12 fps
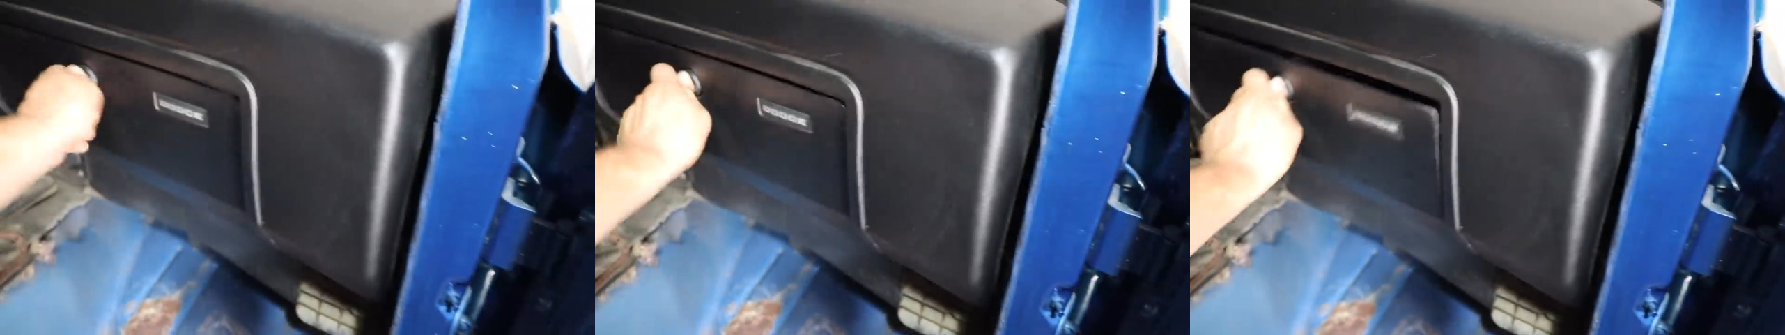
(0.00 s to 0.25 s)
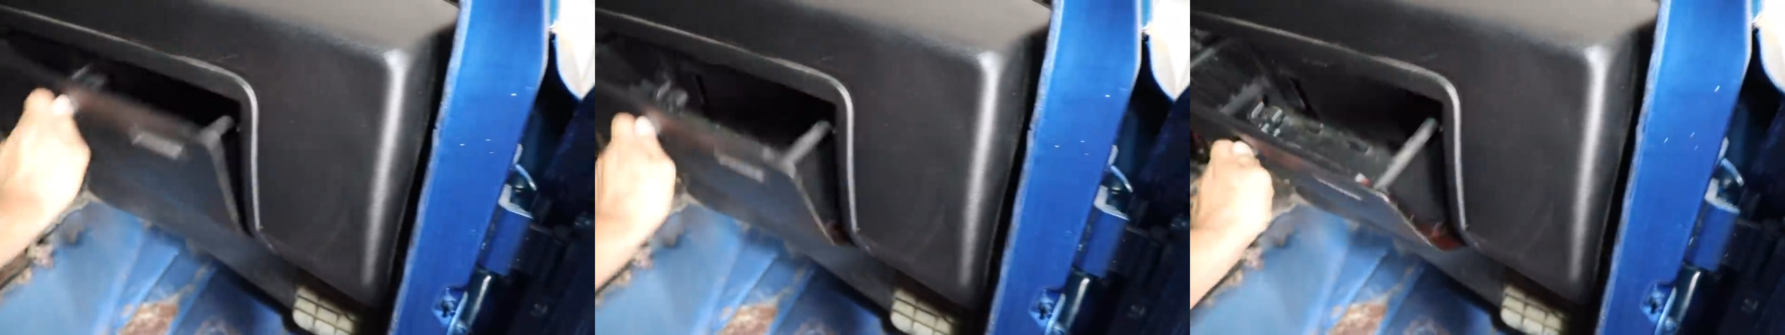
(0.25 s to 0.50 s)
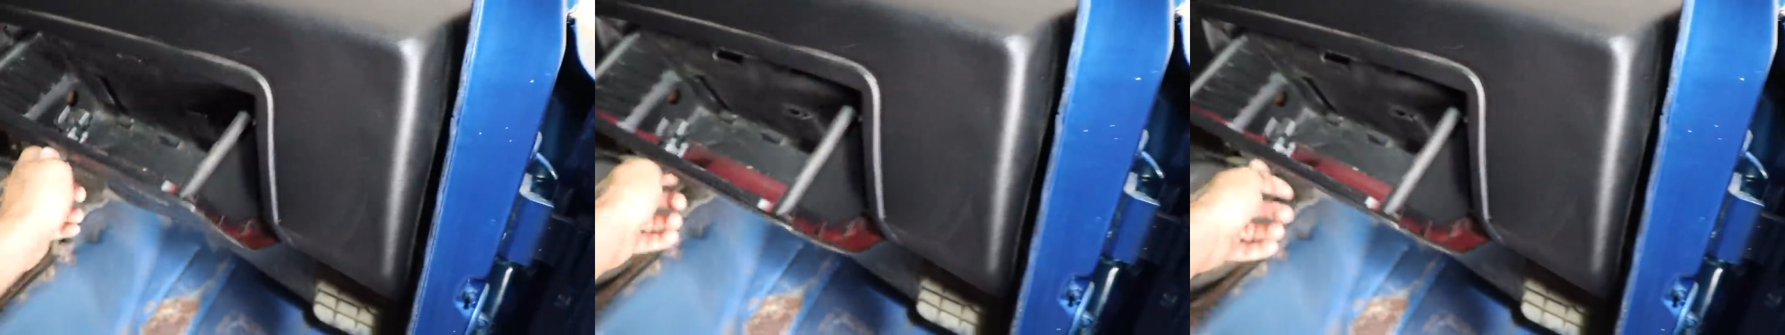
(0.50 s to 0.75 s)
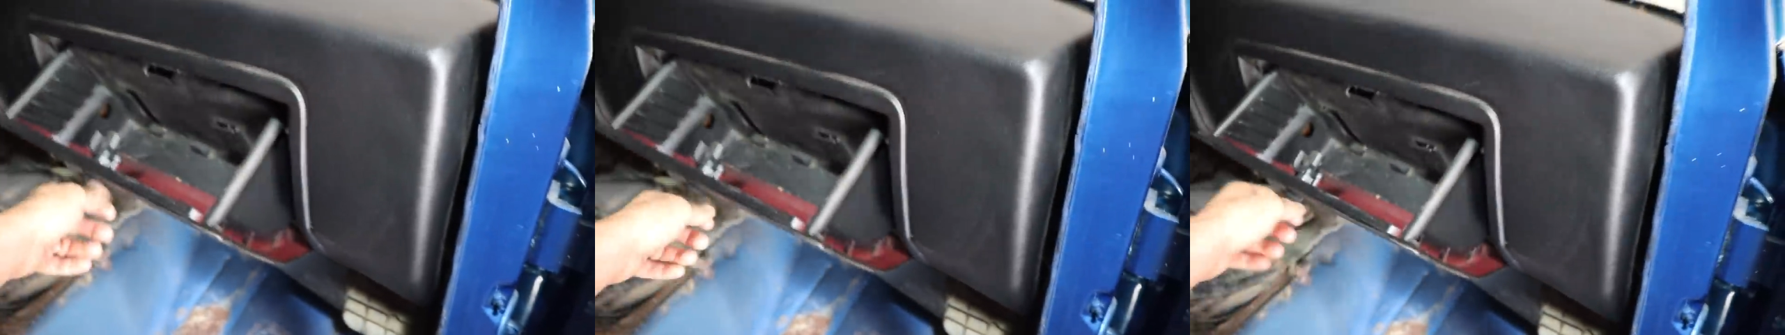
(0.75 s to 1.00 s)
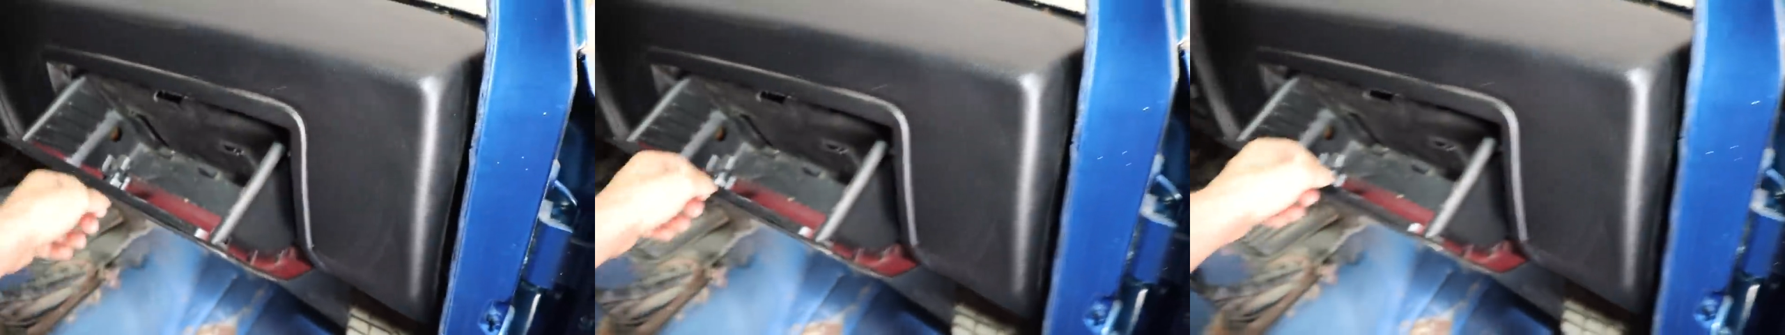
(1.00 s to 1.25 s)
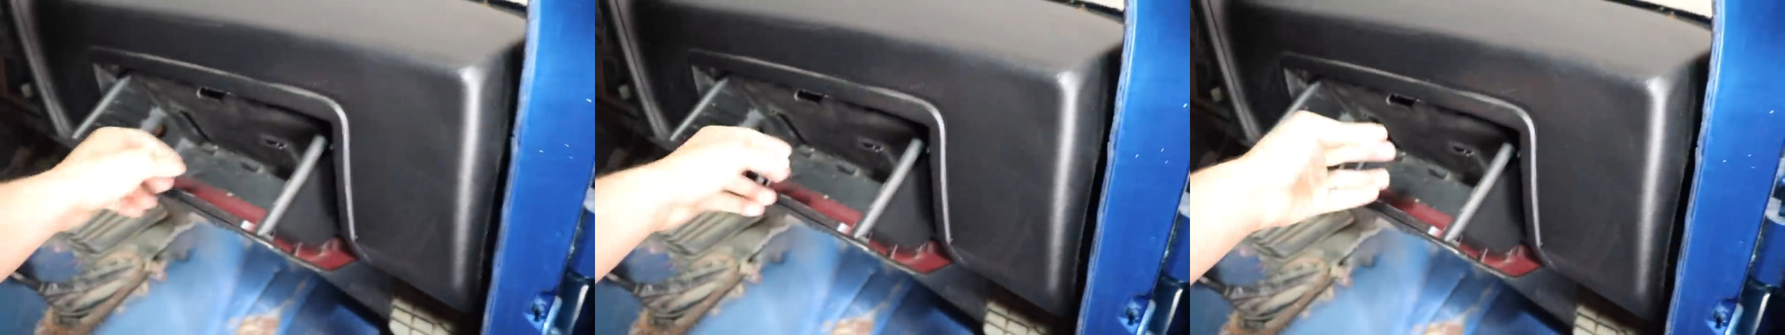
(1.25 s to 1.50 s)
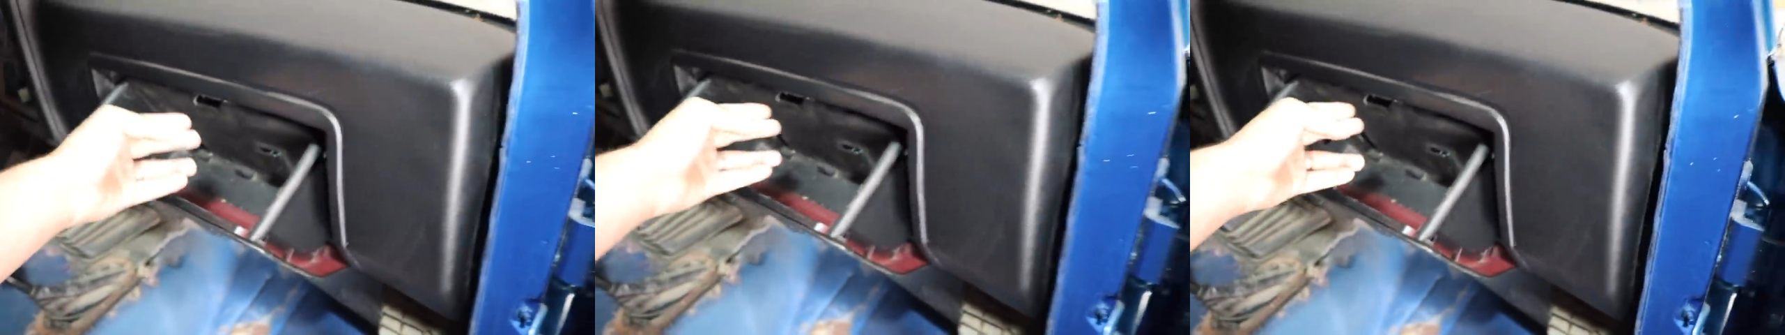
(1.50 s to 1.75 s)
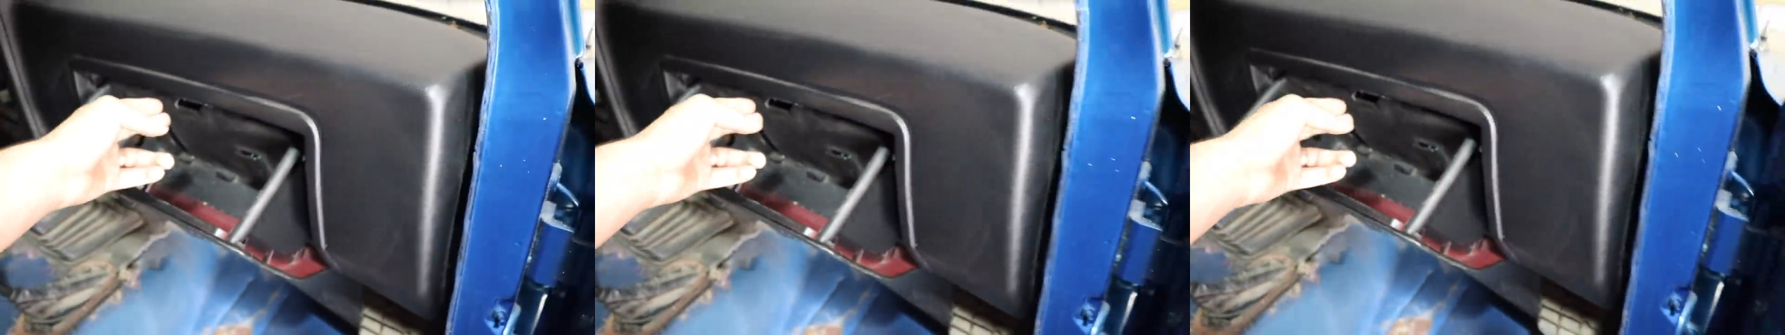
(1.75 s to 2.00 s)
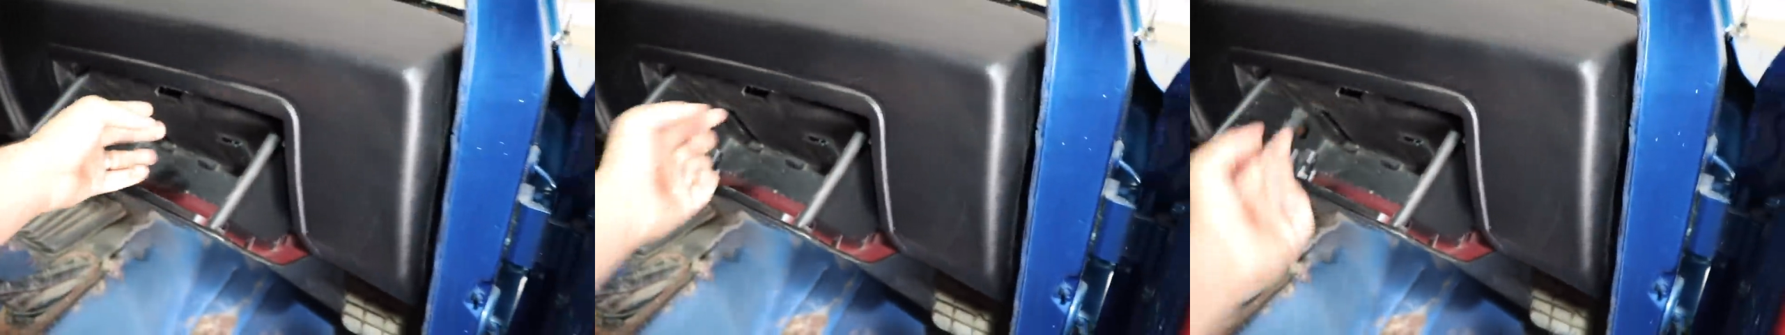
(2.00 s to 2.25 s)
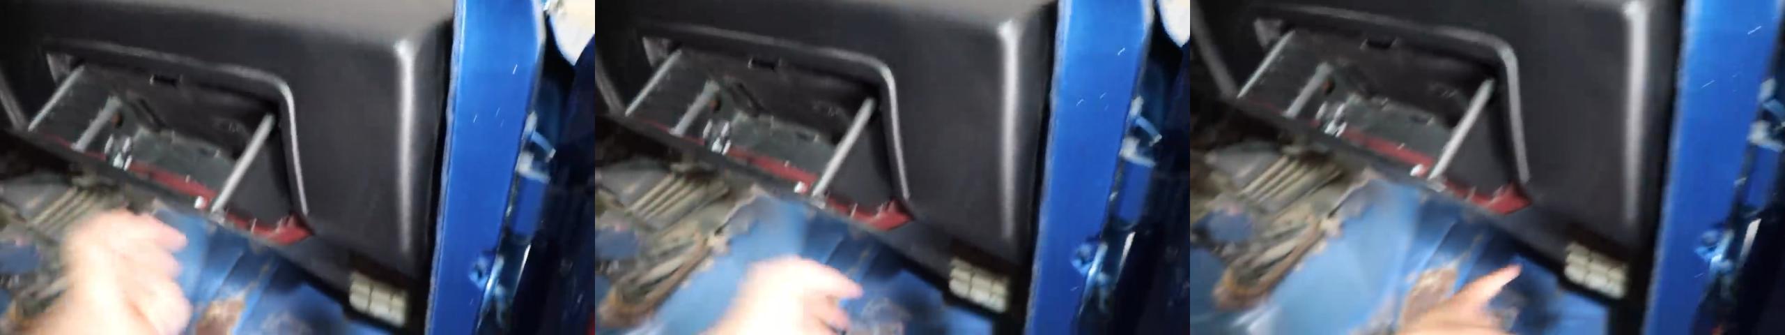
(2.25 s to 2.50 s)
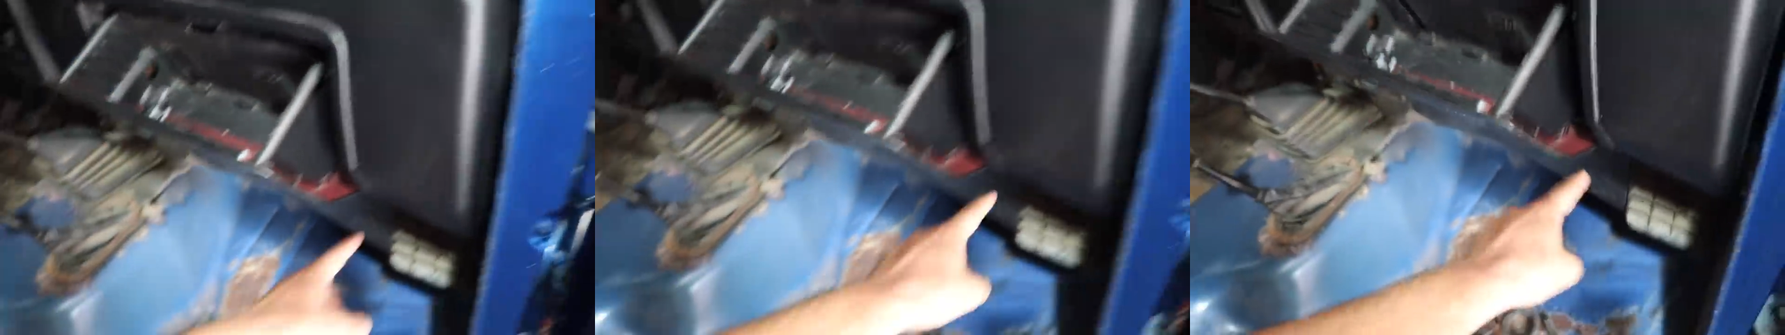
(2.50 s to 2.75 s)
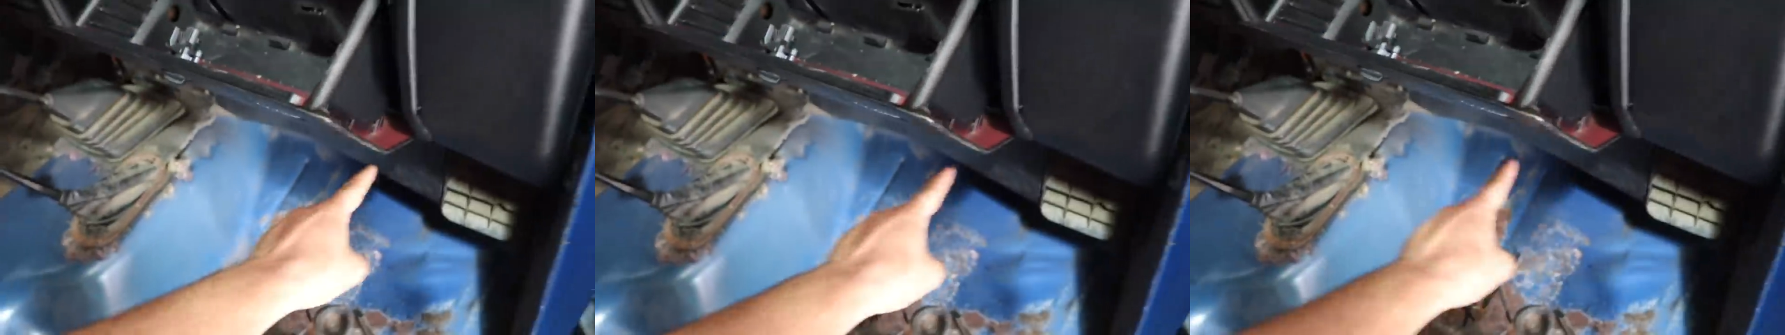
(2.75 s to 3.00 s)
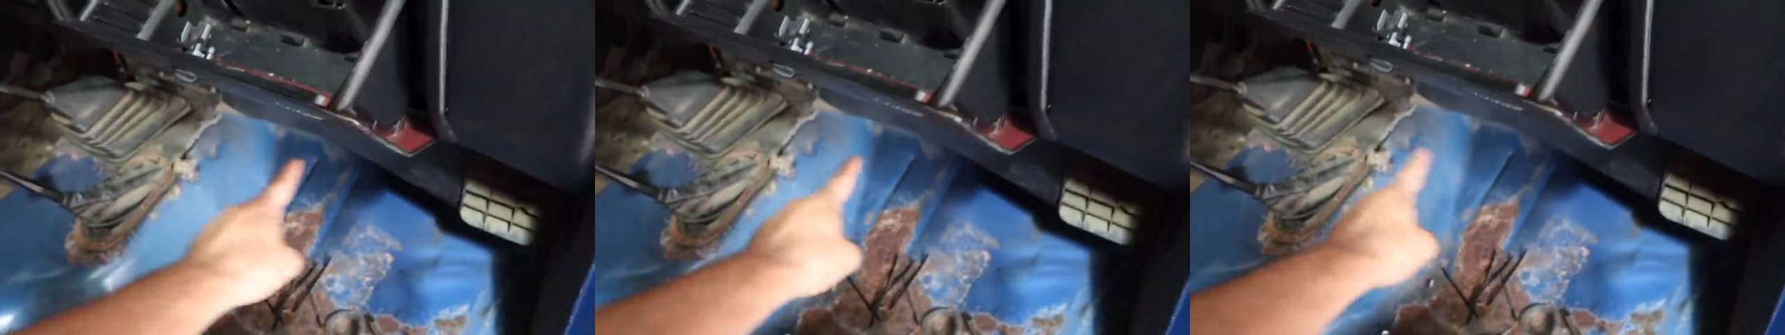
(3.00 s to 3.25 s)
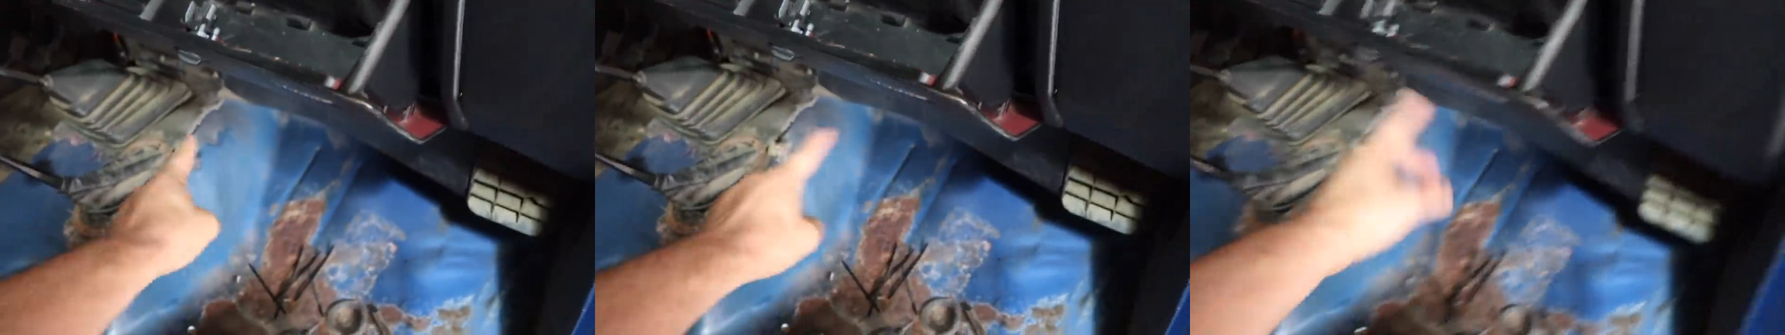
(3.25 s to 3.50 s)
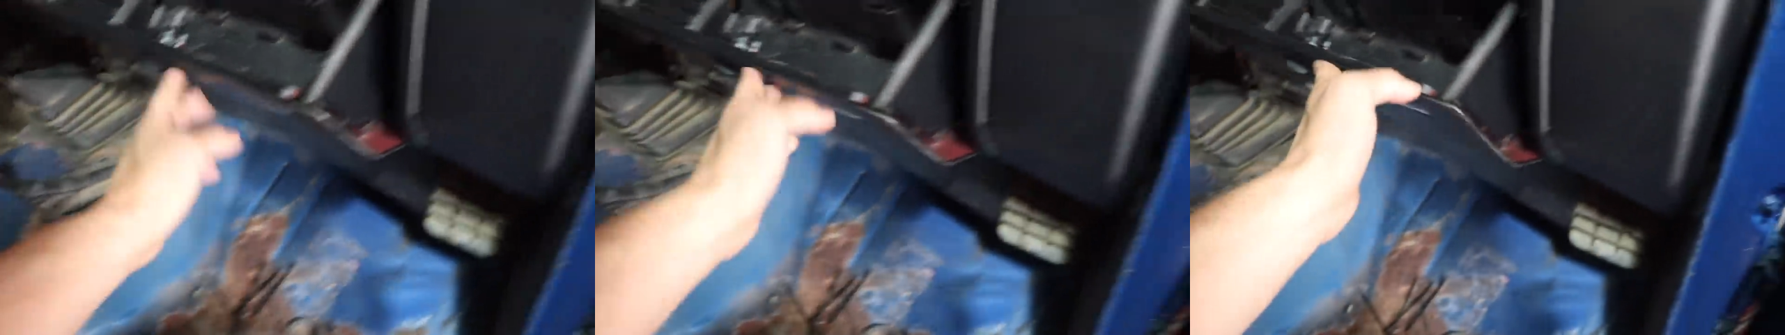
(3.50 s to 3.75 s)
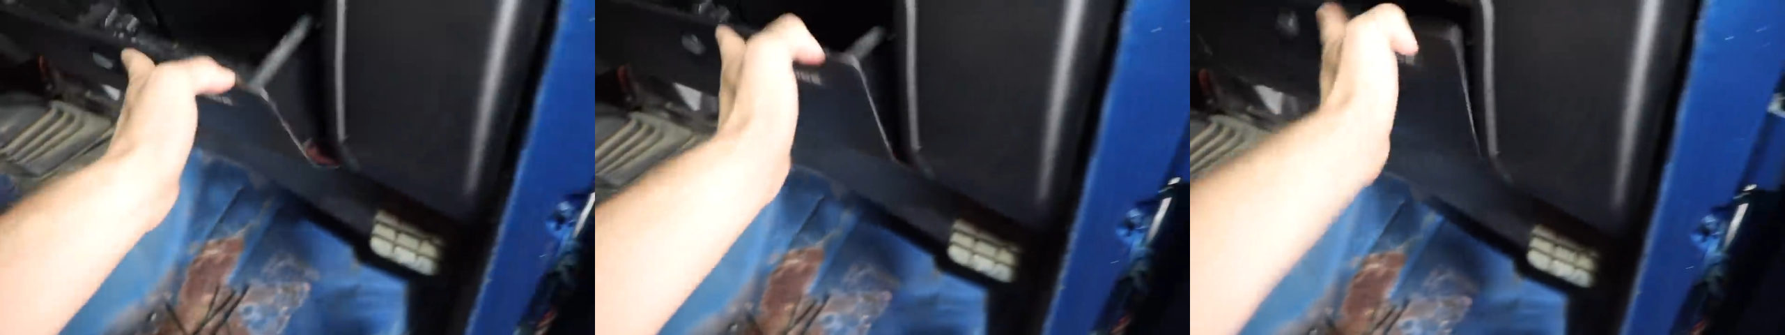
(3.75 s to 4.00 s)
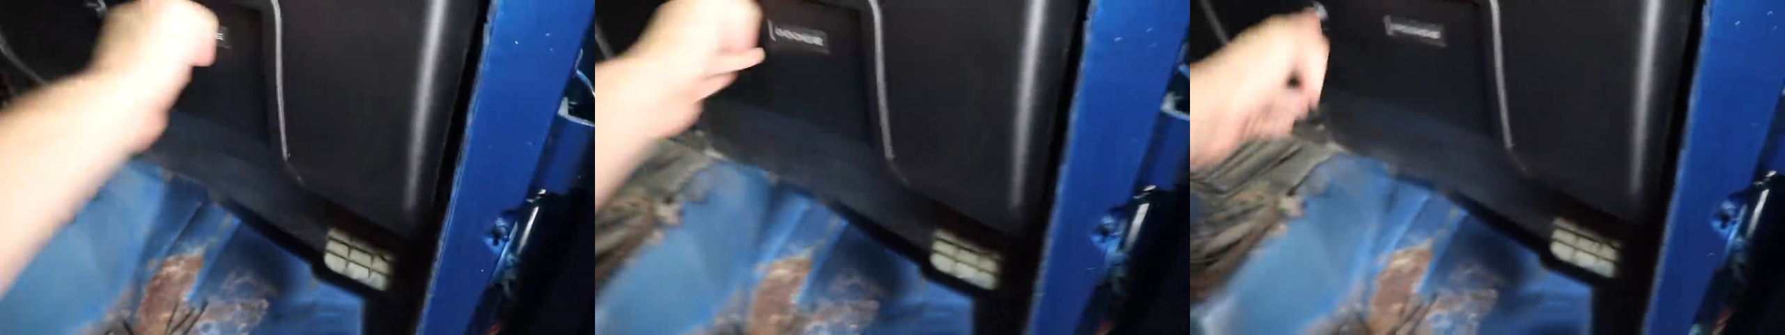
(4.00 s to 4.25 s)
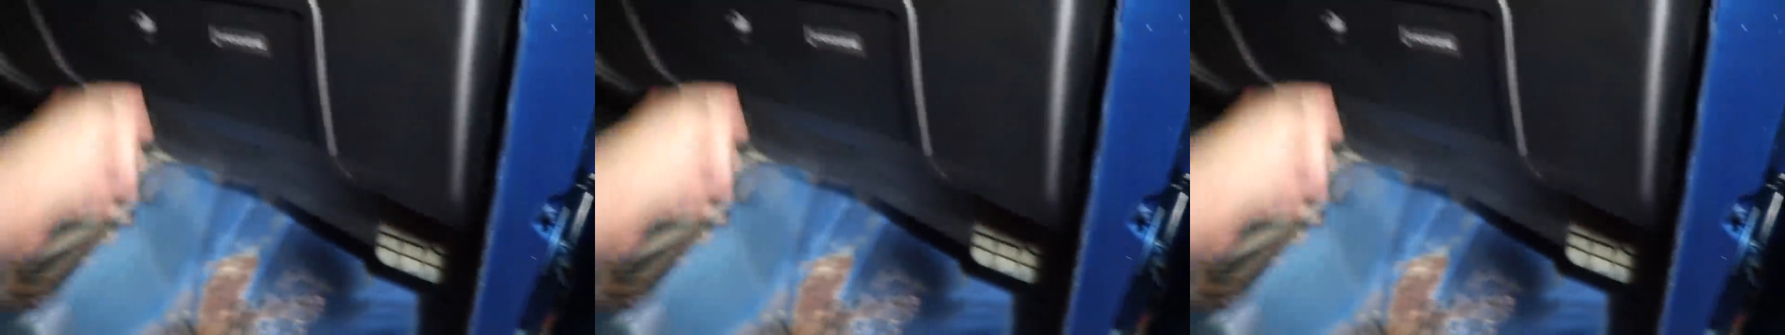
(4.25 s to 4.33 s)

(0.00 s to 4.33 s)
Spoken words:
[unreadable: no face in view]